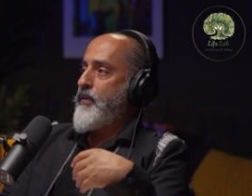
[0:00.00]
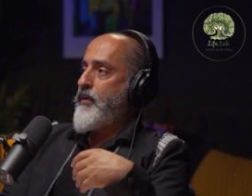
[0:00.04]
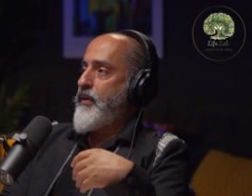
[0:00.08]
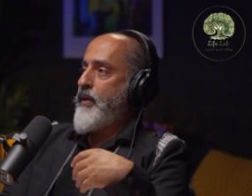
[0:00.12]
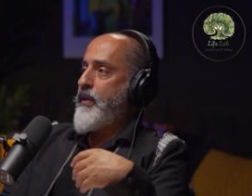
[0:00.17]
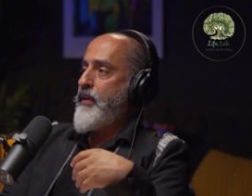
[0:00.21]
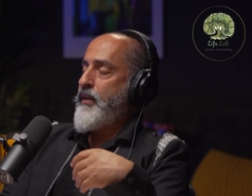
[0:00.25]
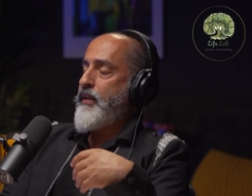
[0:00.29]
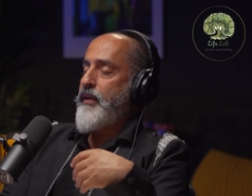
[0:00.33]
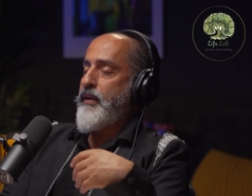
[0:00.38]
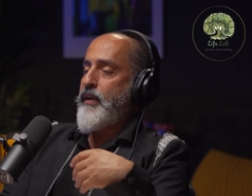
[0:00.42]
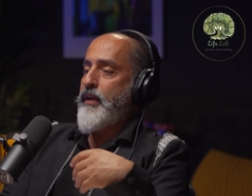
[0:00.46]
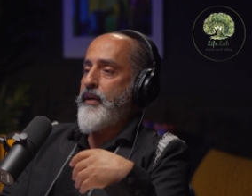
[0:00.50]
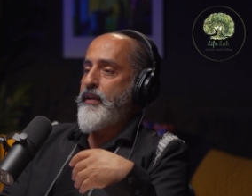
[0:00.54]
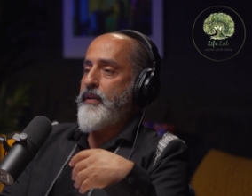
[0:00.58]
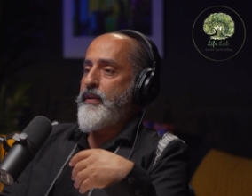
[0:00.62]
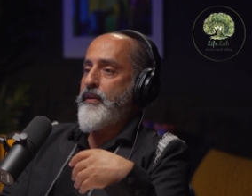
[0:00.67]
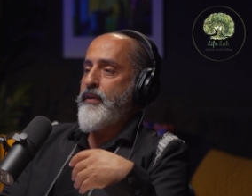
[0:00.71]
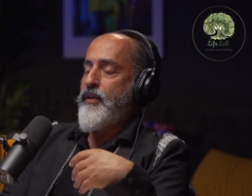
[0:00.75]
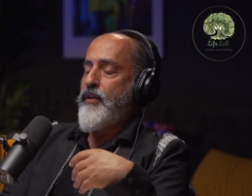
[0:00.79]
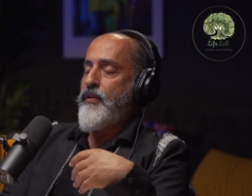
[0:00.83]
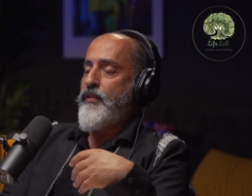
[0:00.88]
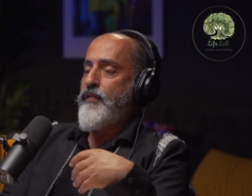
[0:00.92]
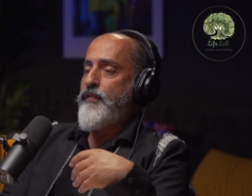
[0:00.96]
any
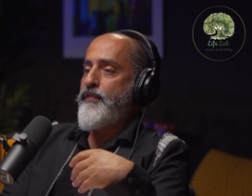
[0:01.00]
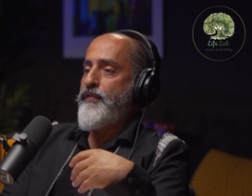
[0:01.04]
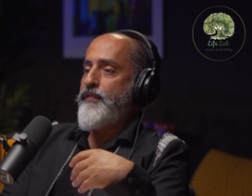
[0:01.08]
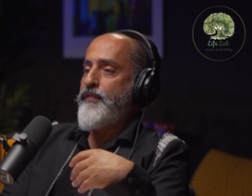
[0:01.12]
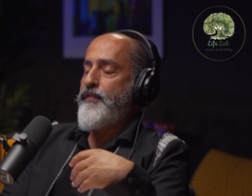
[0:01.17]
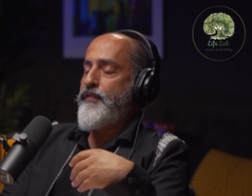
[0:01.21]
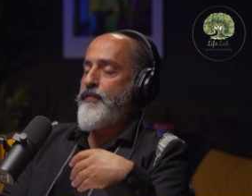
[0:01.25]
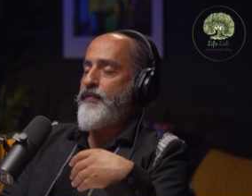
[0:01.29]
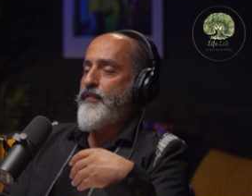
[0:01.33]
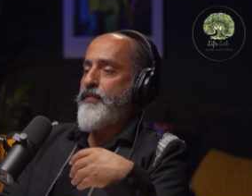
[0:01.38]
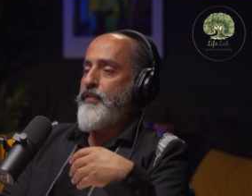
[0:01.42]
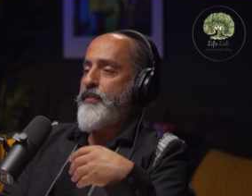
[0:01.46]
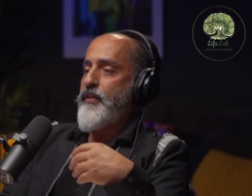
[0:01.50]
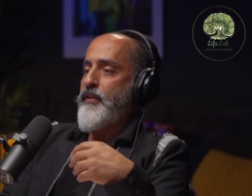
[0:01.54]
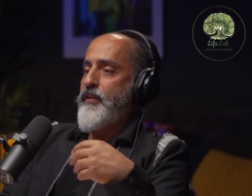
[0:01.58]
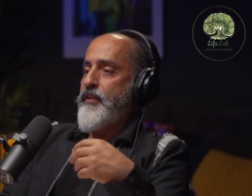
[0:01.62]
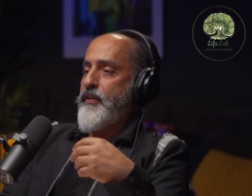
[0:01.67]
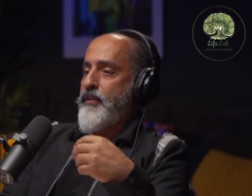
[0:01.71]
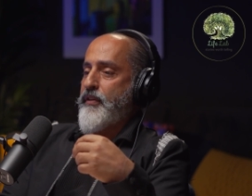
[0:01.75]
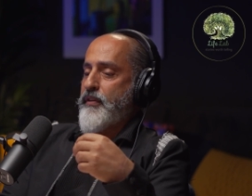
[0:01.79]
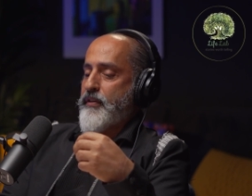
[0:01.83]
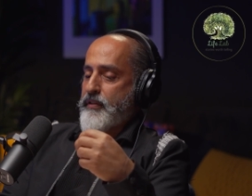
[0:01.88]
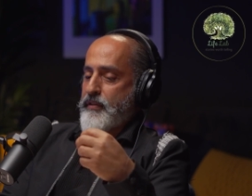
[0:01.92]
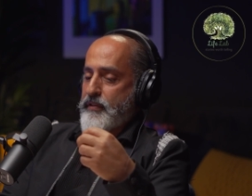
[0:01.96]
any of
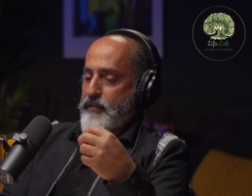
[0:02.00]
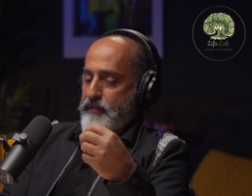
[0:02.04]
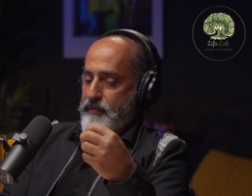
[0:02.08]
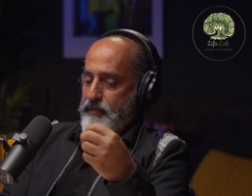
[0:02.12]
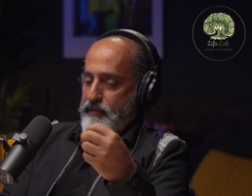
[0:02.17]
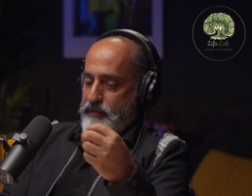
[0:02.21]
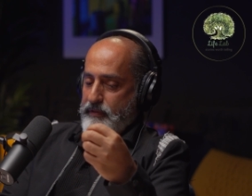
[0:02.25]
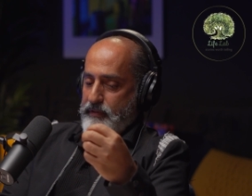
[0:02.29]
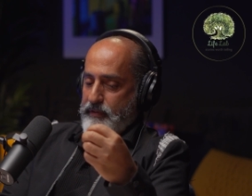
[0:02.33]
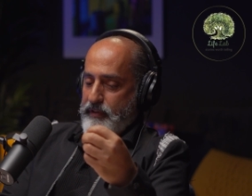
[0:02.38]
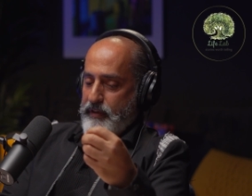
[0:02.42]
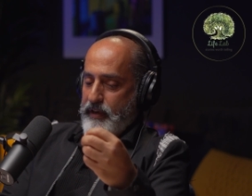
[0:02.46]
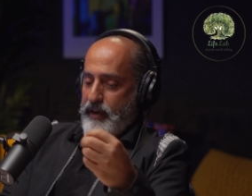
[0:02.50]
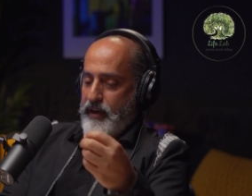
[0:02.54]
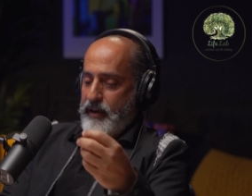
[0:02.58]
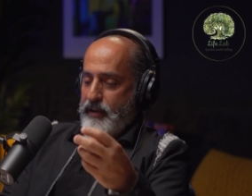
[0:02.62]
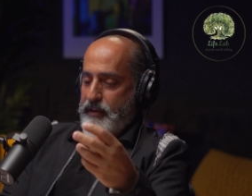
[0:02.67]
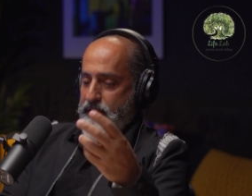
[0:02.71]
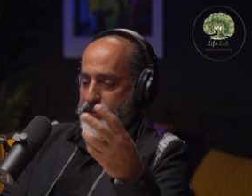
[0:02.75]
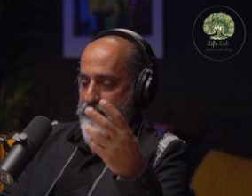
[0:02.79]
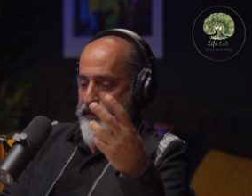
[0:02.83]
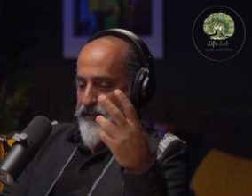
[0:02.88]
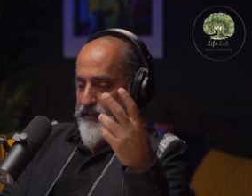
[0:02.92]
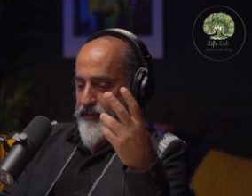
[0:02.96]
the
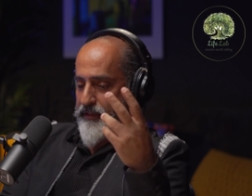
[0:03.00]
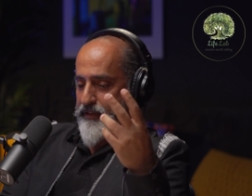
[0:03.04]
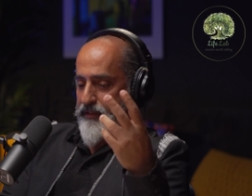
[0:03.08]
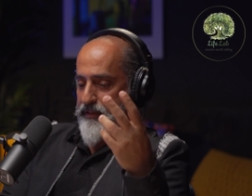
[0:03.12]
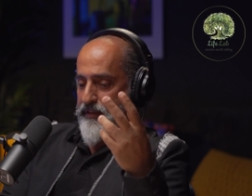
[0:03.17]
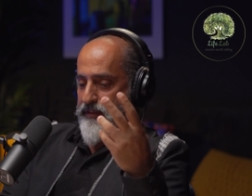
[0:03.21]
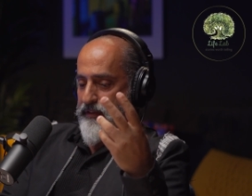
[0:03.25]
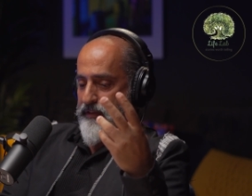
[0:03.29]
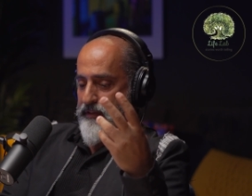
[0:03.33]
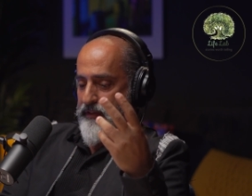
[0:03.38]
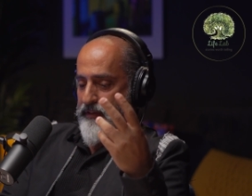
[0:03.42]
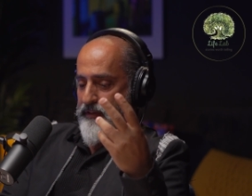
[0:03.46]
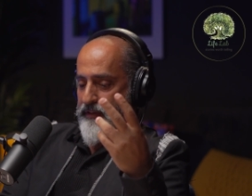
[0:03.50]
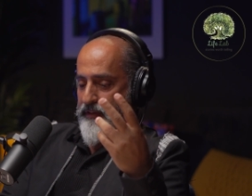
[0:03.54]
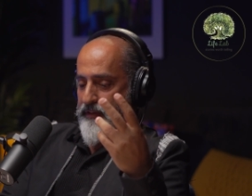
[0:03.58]
artists,